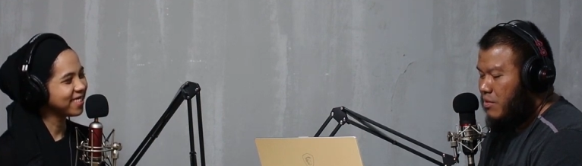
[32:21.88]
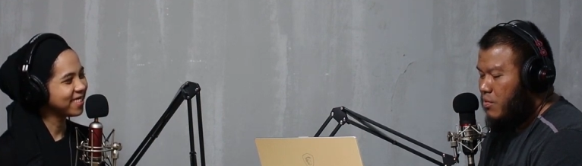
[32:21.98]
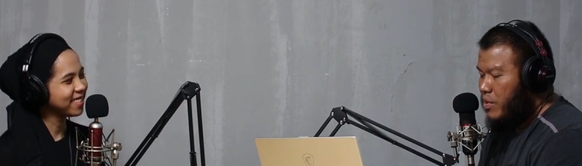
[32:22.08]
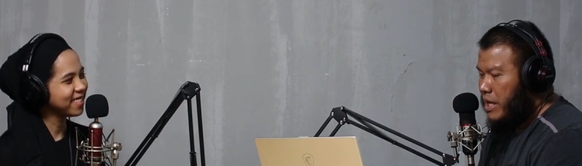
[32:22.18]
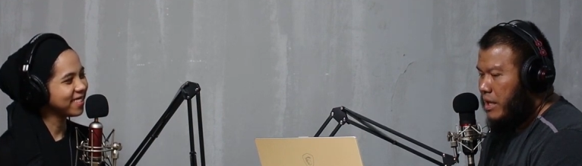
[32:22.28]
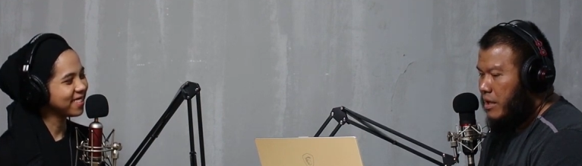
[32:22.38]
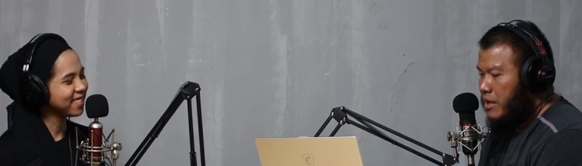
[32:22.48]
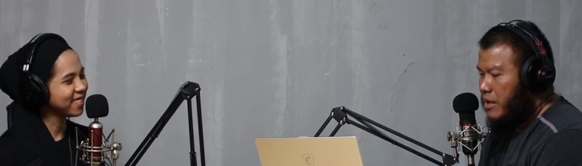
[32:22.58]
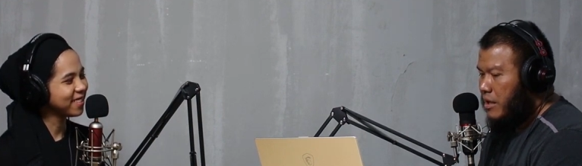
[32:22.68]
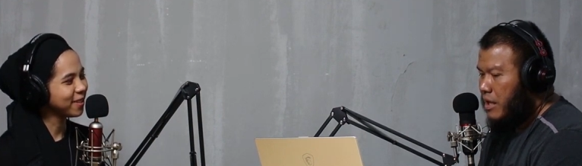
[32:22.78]

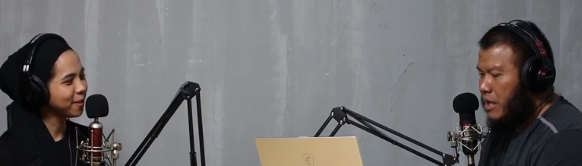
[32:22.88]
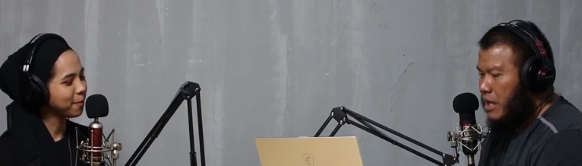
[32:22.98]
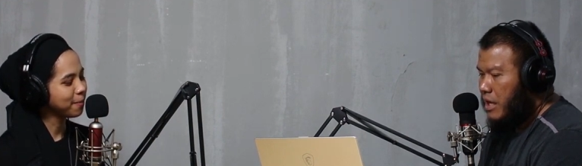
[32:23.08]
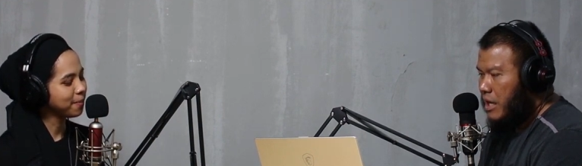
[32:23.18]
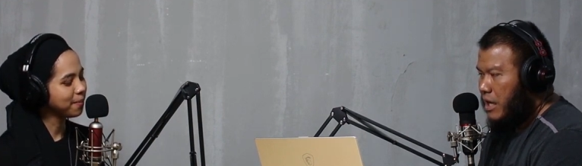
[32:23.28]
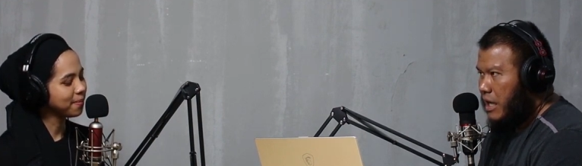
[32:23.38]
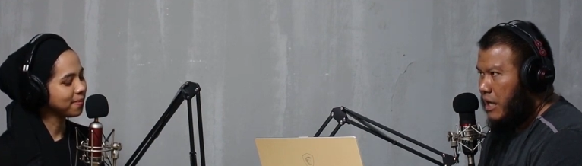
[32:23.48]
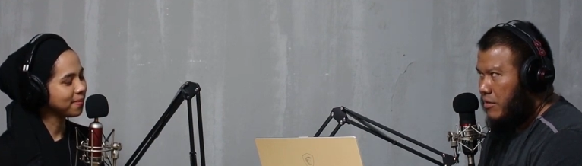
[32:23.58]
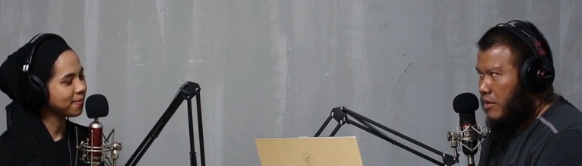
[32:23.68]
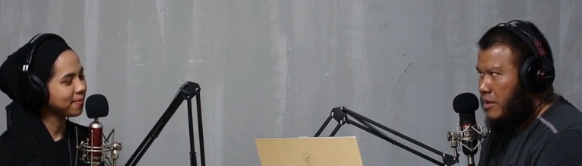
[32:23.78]
Speaker 1: when
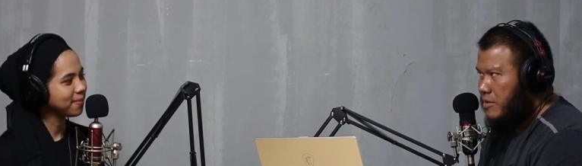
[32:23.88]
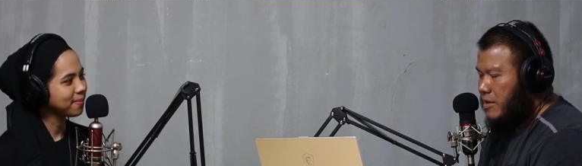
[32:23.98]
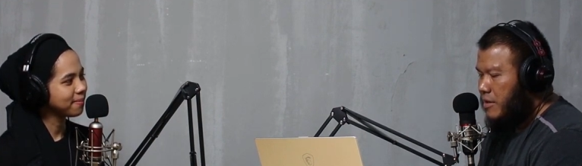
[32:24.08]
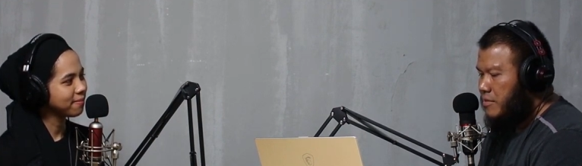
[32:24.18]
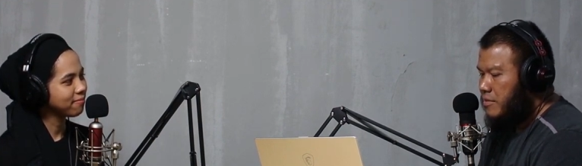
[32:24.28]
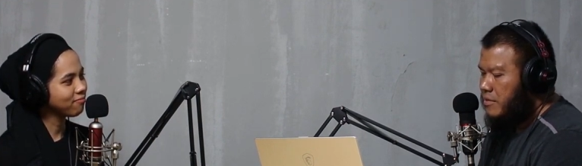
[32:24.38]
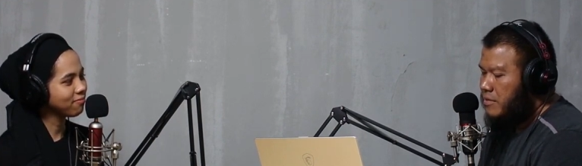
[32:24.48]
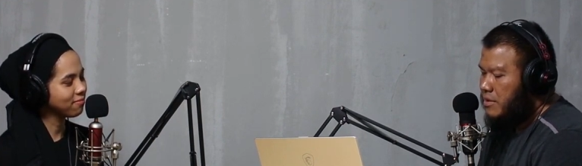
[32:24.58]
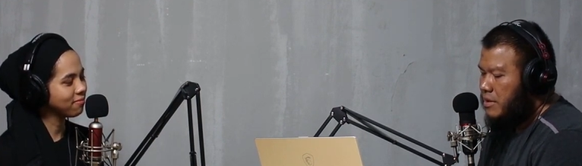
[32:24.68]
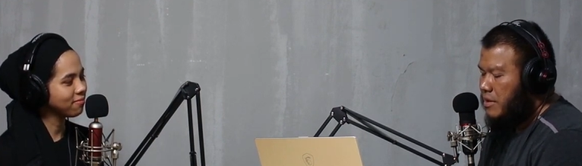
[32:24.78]
athletes eh
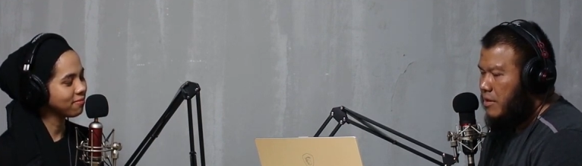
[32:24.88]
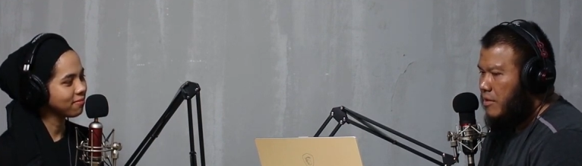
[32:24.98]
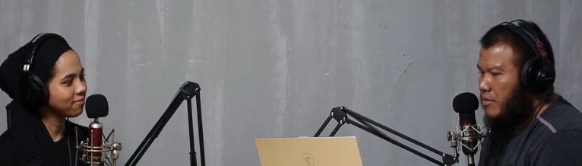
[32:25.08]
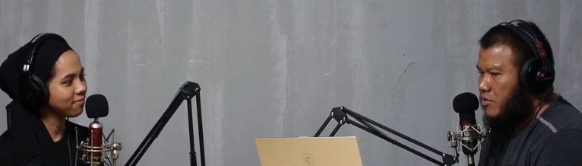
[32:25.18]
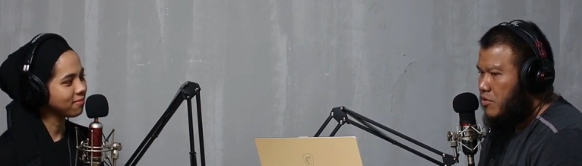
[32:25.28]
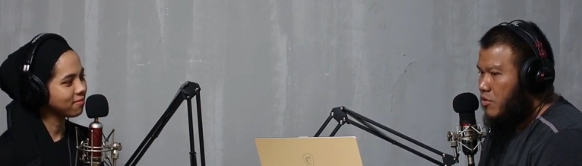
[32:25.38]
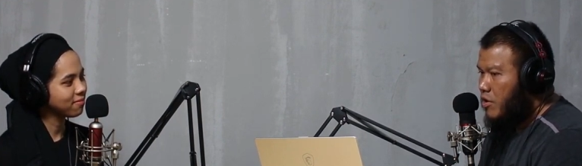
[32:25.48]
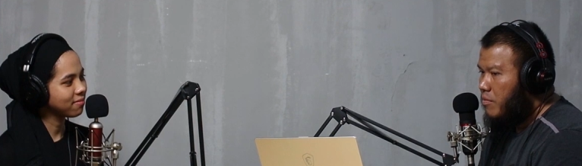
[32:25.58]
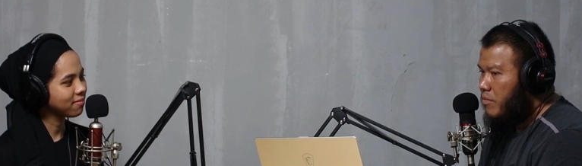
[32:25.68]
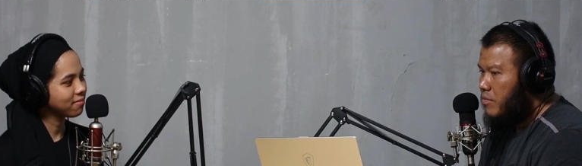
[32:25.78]
mm-hmm.
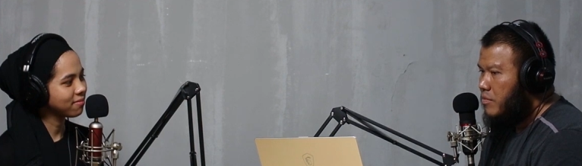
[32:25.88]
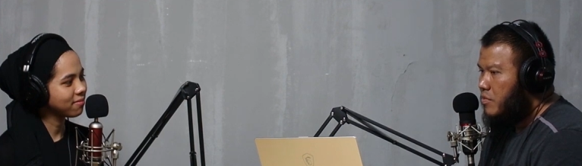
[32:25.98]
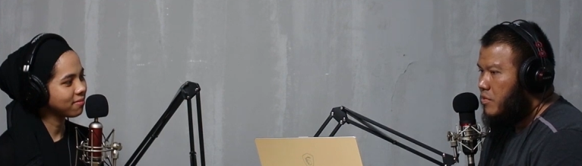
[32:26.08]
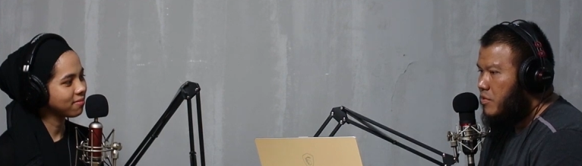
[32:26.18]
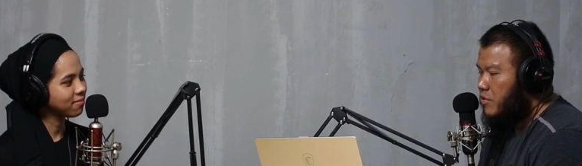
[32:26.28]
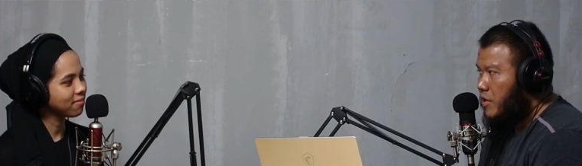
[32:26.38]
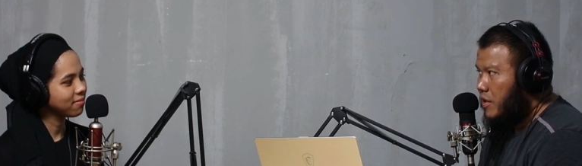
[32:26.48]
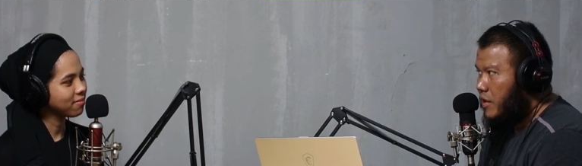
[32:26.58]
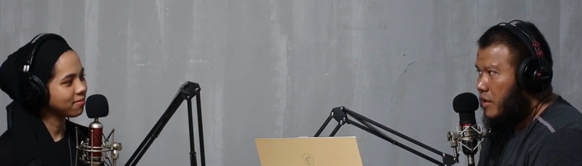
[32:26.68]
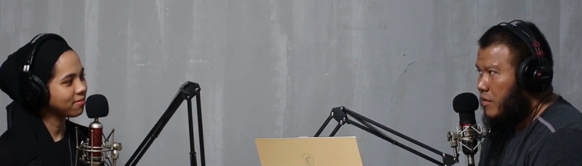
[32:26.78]
stop
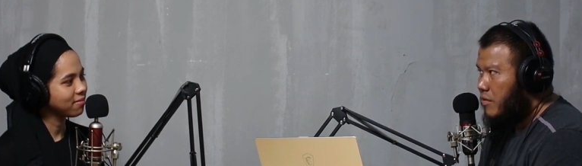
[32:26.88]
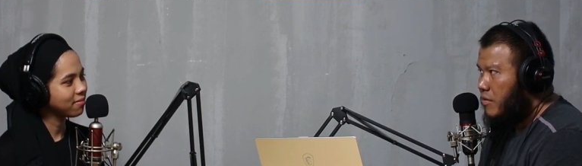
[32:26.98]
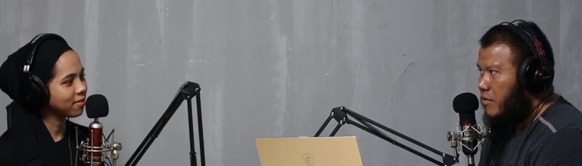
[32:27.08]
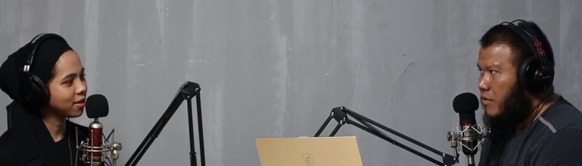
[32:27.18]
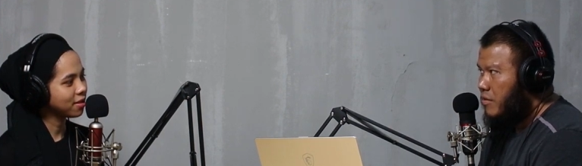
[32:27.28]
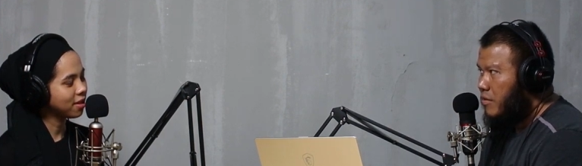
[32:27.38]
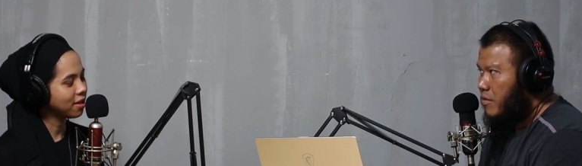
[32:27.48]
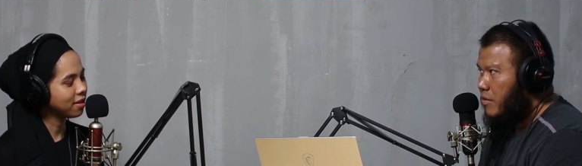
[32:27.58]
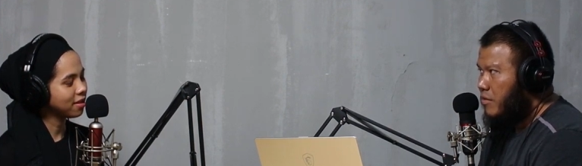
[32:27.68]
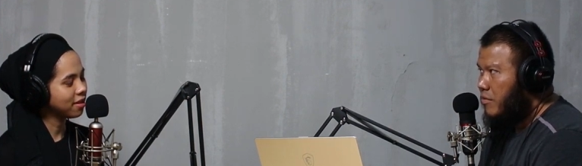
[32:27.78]
training
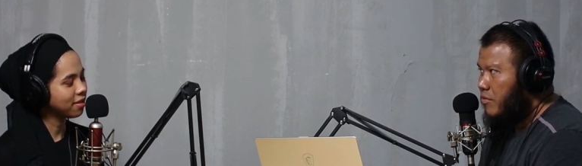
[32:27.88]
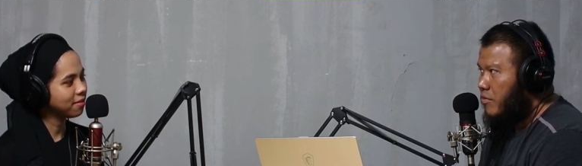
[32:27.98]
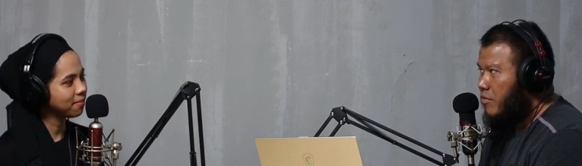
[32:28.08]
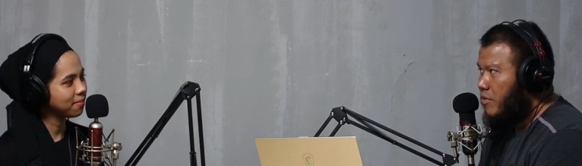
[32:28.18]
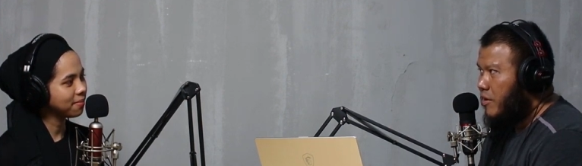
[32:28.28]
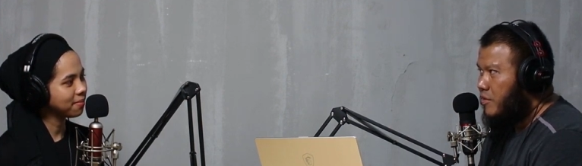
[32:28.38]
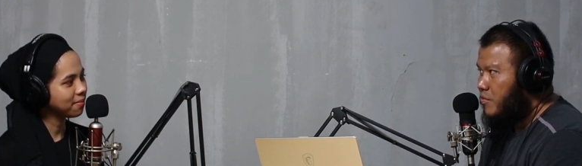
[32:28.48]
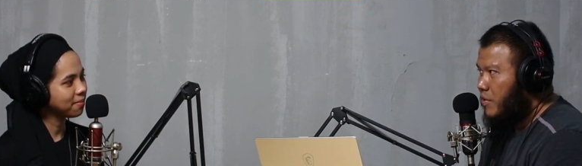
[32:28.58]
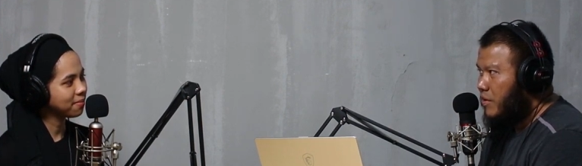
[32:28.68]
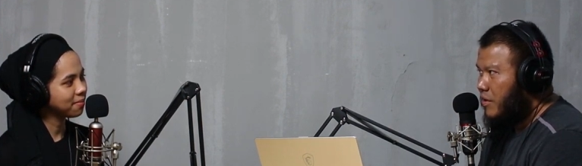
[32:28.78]
correct yeah
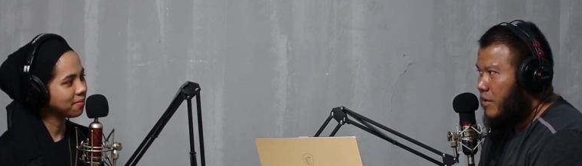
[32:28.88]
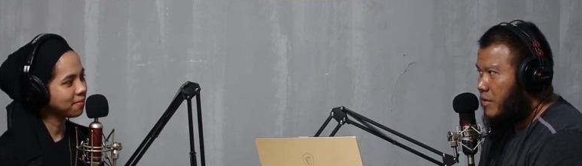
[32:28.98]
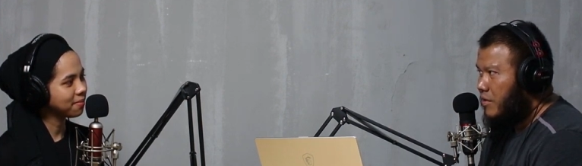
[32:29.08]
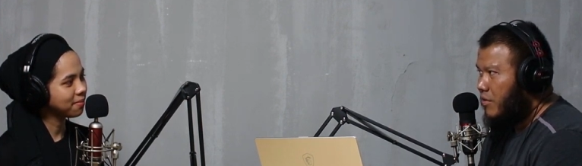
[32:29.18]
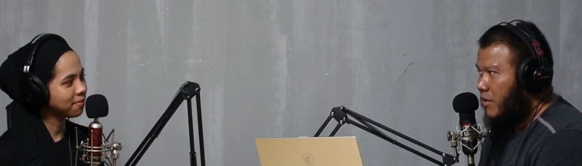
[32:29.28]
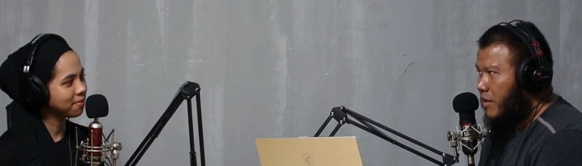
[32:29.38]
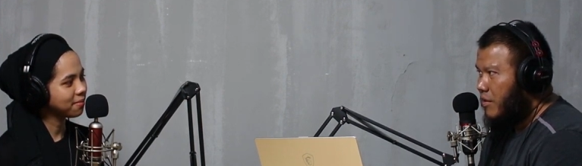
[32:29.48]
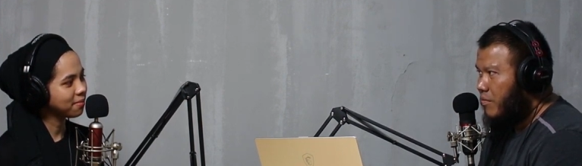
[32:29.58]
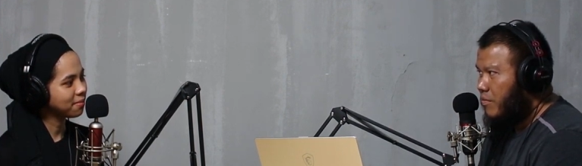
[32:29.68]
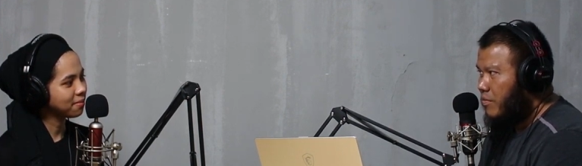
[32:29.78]
that's when hell all
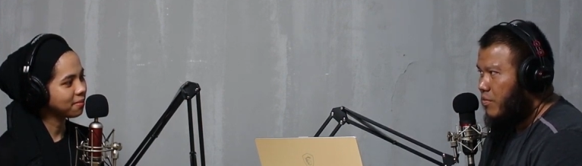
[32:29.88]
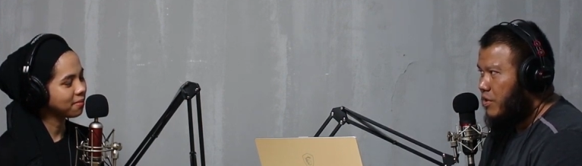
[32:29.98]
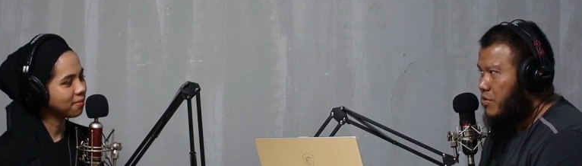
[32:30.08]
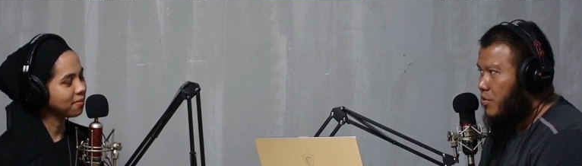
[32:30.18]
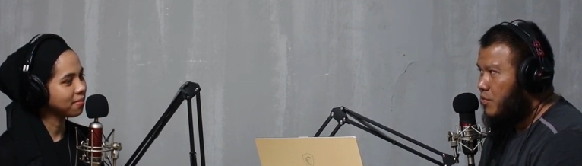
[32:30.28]
hell breaks